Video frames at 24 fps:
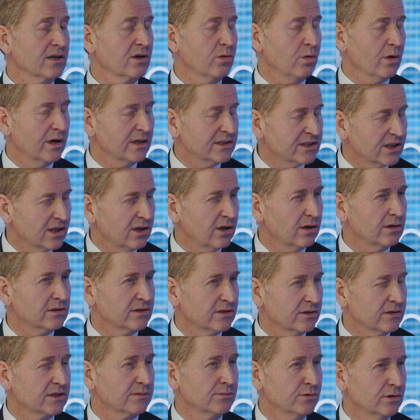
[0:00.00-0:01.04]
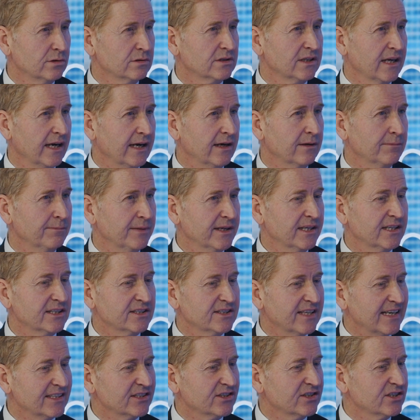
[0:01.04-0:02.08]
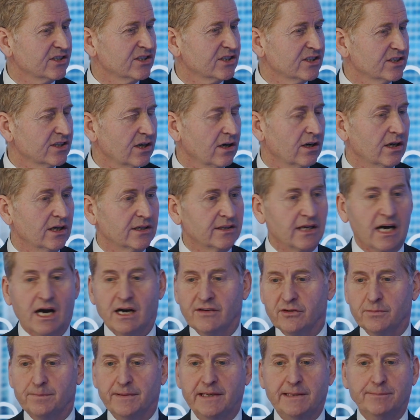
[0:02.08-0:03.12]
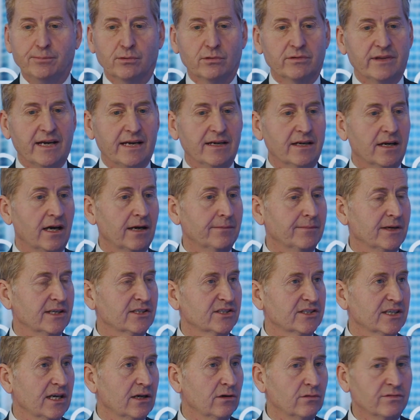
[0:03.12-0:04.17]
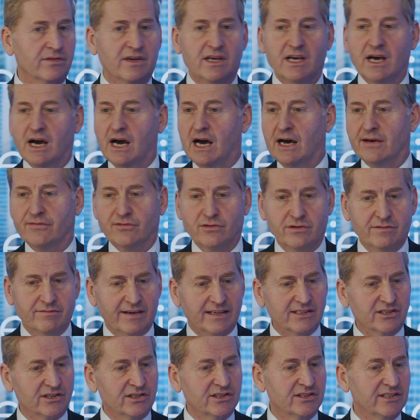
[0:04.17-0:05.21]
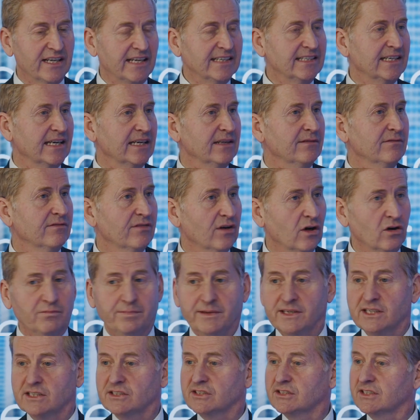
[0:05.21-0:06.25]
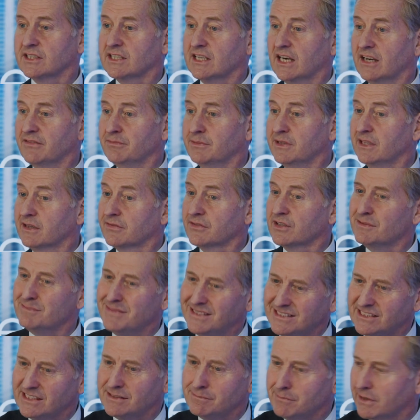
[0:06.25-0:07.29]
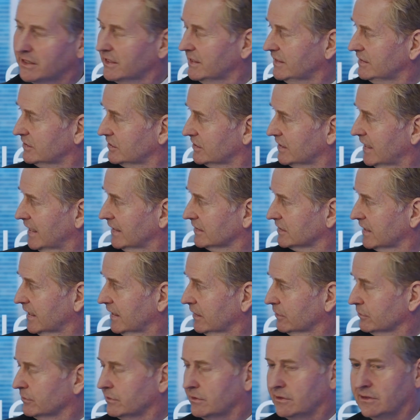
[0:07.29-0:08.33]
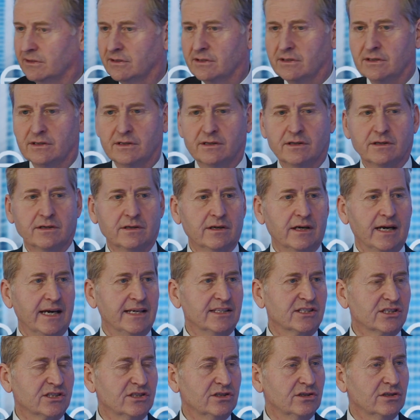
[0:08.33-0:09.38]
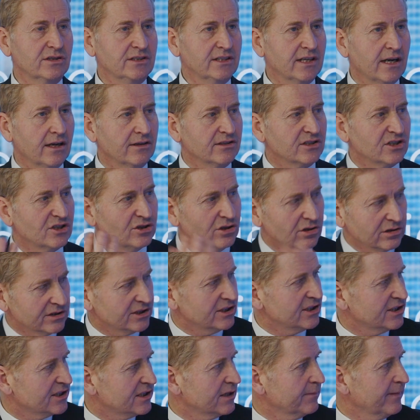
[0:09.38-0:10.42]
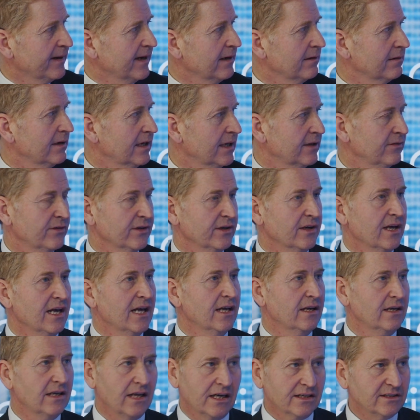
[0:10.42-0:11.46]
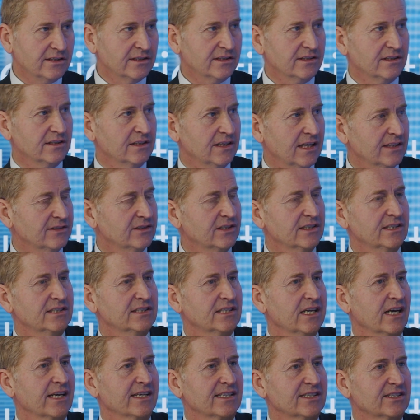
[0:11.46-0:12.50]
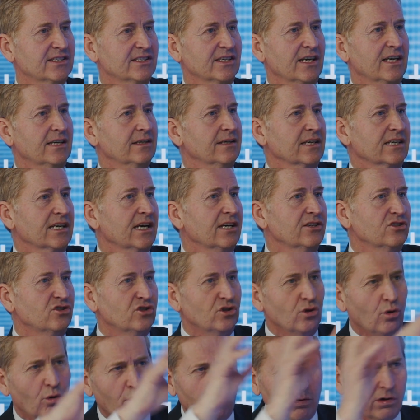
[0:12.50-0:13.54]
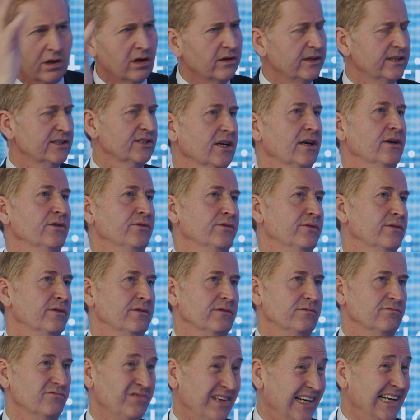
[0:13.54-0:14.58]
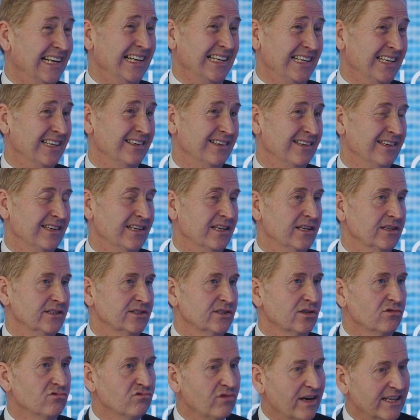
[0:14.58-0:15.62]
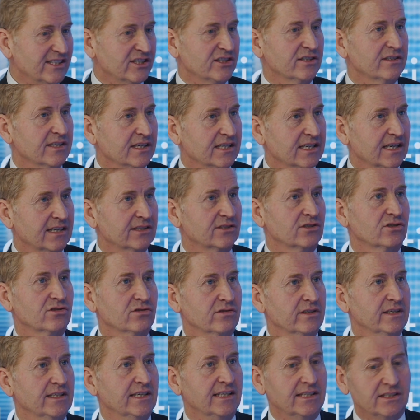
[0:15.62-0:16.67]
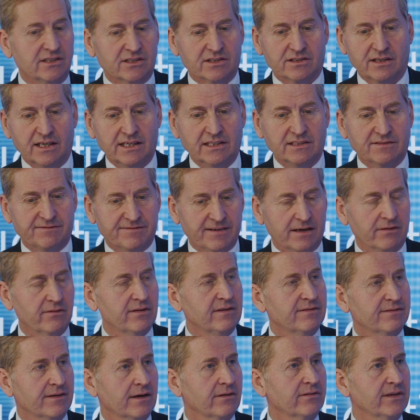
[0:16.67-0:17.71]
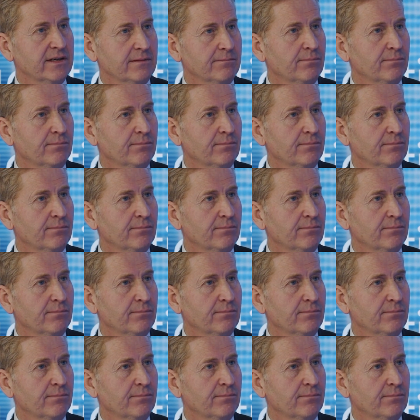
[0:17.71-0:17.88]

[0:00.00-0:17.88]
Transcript: Quite a lot to a small town, because that's the start. Other people then, like myself, other investors then get involved because the government have committed money into that town. It's not just about London. London is like a country all on own, really. So the rest of the country is very, very